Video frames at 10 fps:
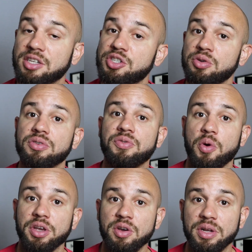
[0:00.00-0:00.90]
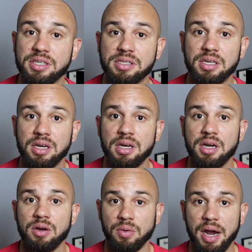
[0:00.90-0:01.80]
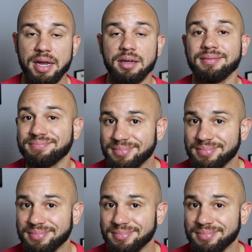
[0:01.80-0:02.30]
the 2 to 4 units, right?